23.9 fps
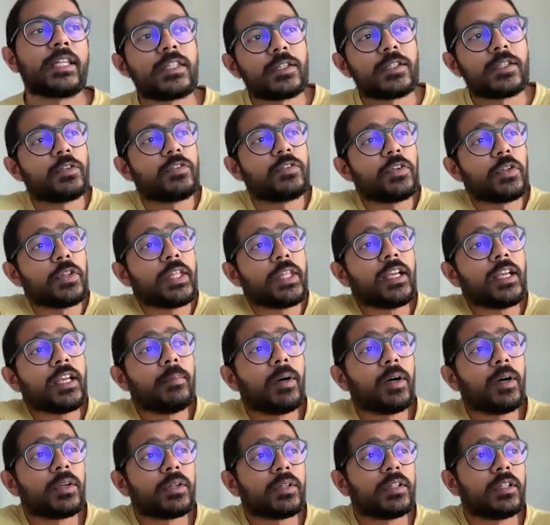So if you think
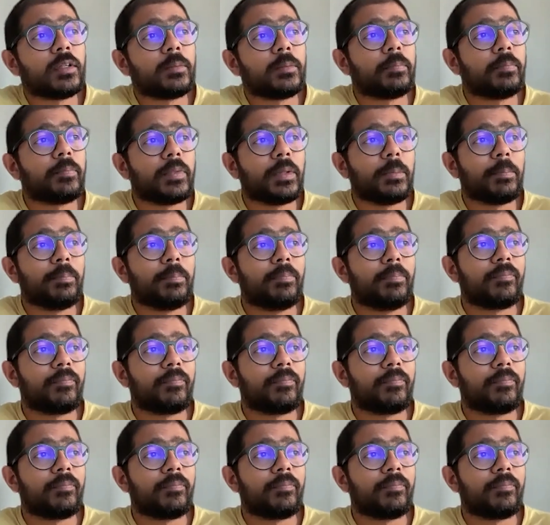about the